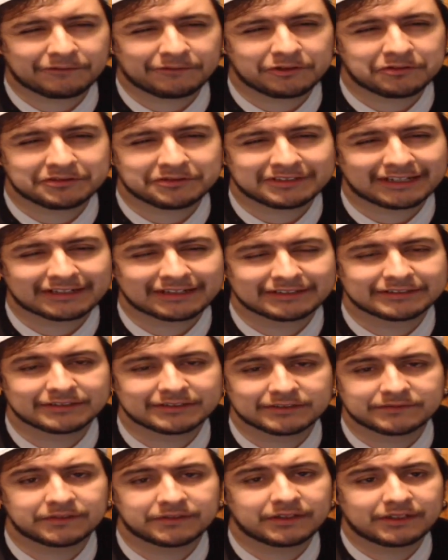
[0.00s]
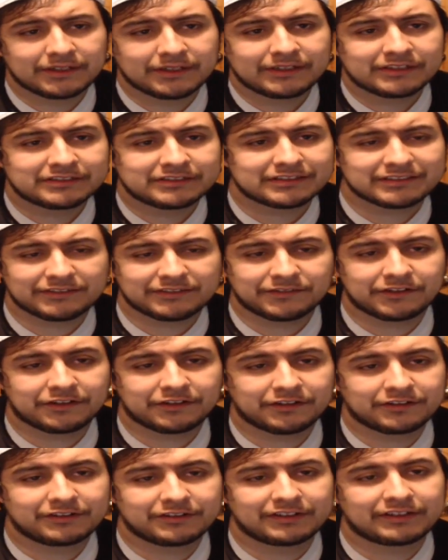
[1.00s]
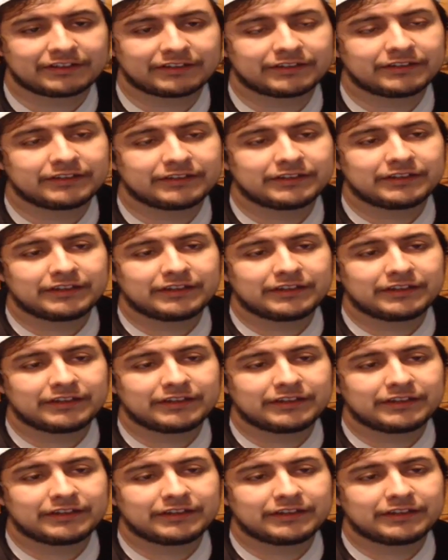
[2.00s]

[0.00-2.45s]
few seconds of just of another scene.